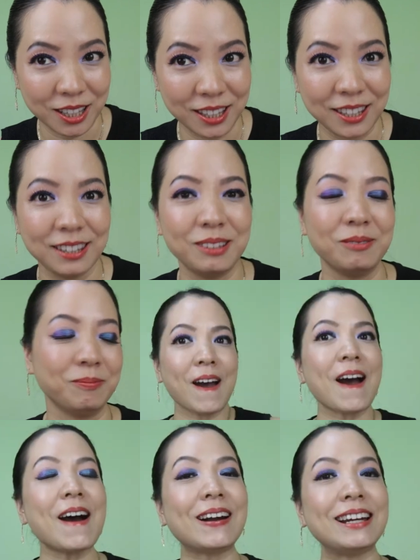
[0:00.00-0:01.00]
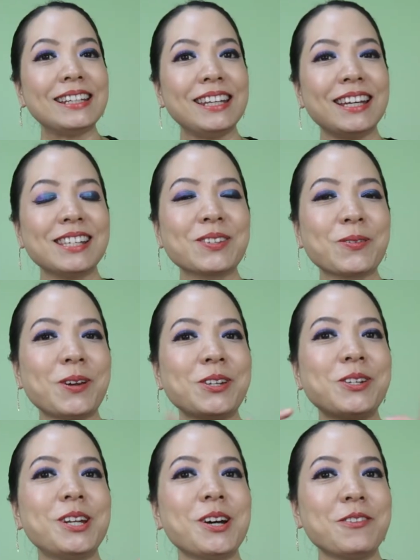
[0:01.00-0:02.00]
reason. Alright, this
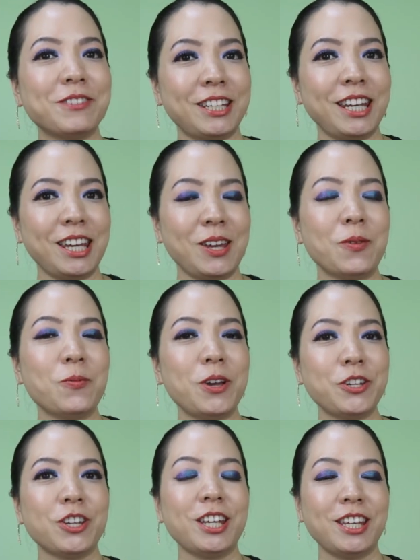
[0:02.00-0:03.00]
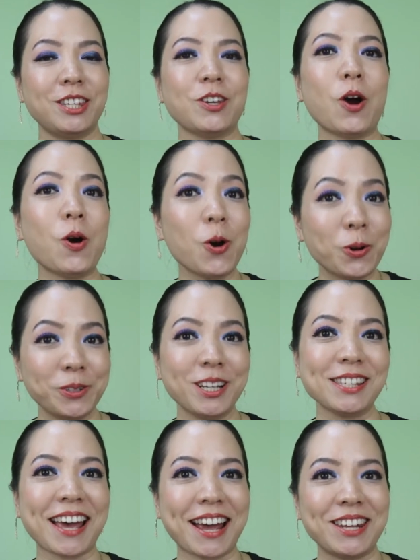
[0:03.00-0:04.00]
question of the day, which is your
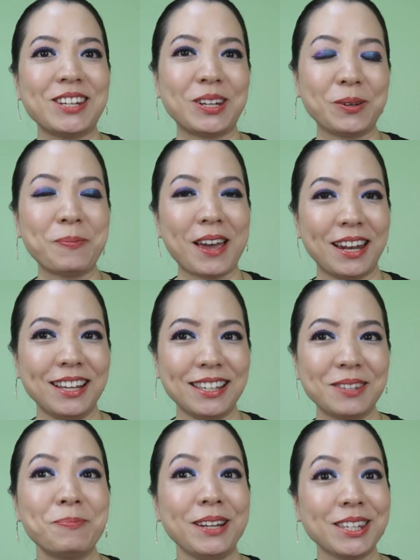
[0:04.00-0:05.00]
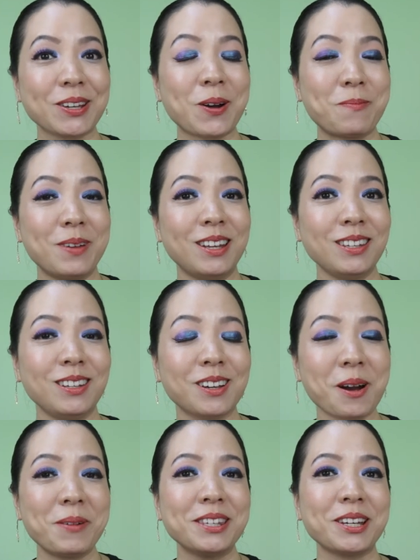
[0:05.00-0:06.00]
oldest eyeshadow palettes? Please comment in
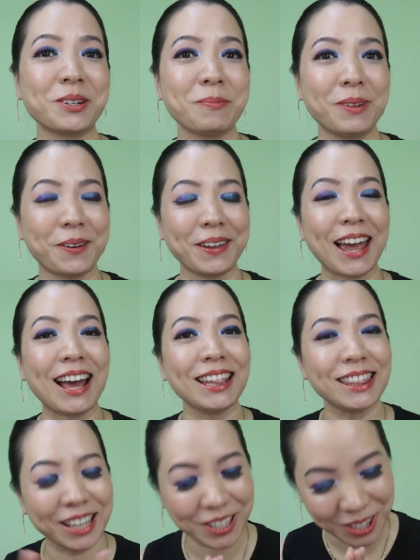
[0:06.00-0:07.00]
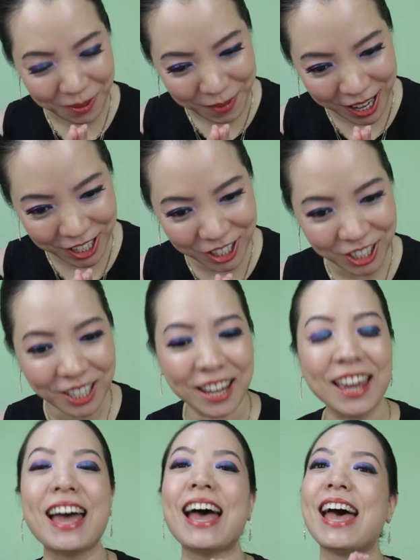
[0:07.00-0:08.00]
the comment section below, yeah? Thank you so much.
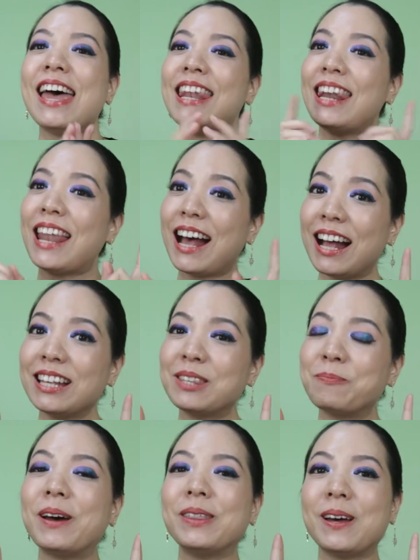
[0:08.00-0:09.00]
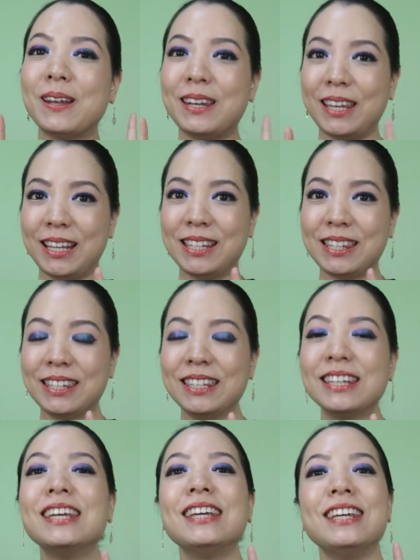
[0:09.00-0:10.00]
And last but not least,
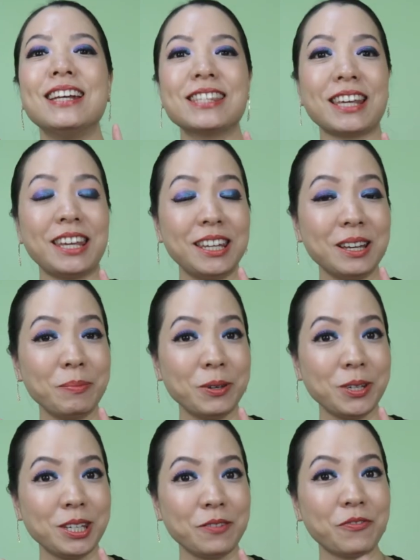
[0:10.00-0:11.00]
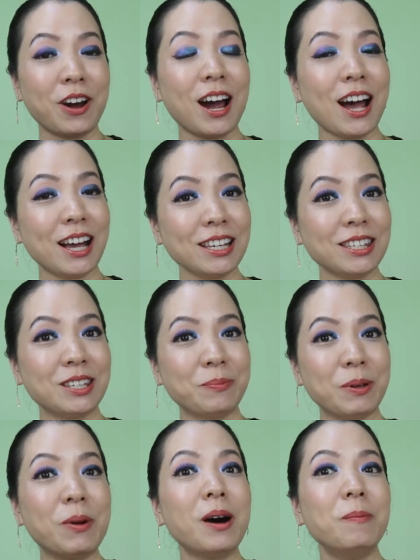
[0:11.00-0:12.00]
here's an inner beauty tip for us to
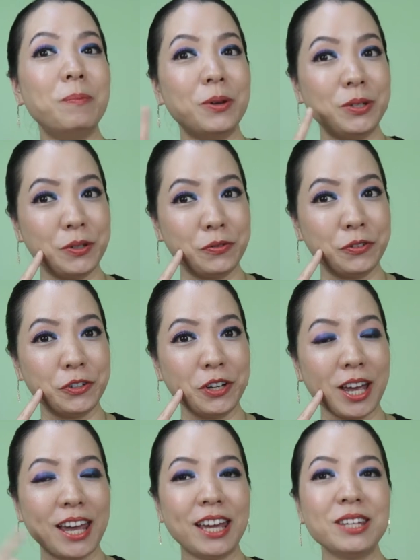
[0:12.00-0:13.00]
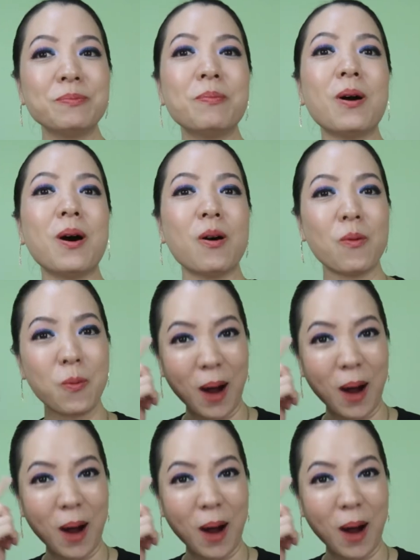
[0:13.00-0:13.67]
be more beautiful and more